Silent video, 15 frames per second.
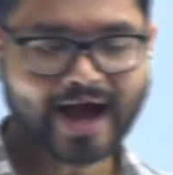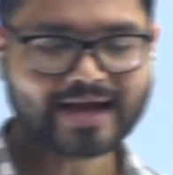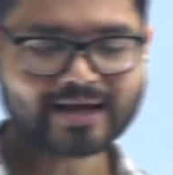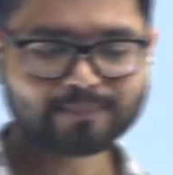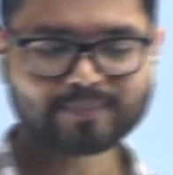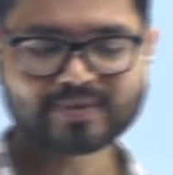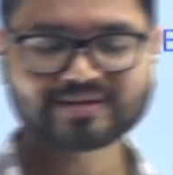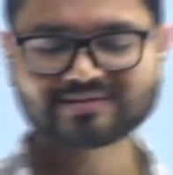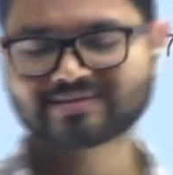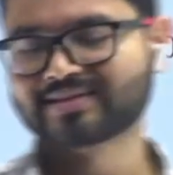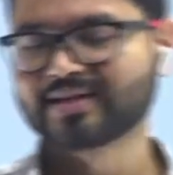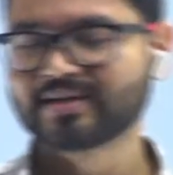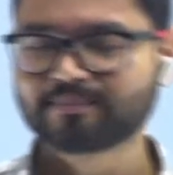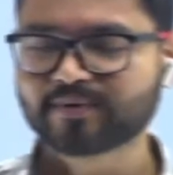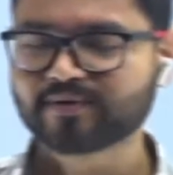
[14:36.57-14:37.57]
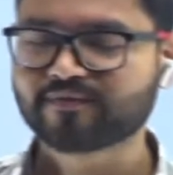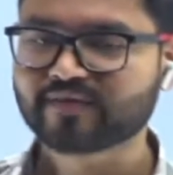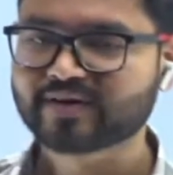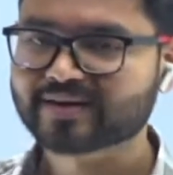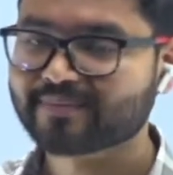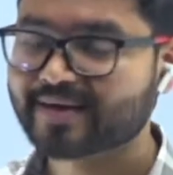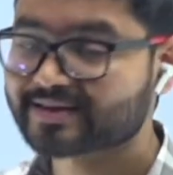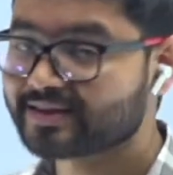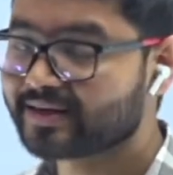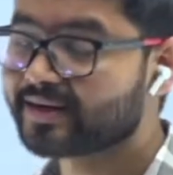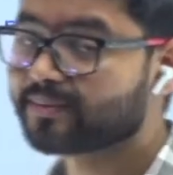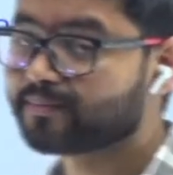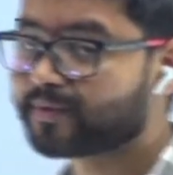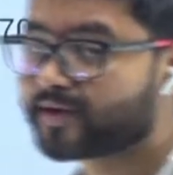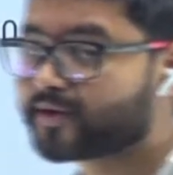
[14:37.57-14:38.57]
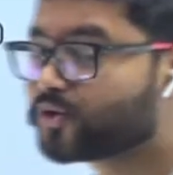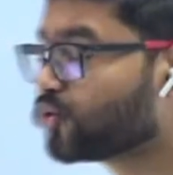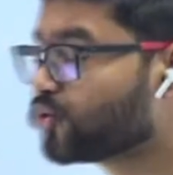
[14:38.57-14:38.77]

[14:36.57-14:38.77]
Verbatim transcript: I personally prefer method number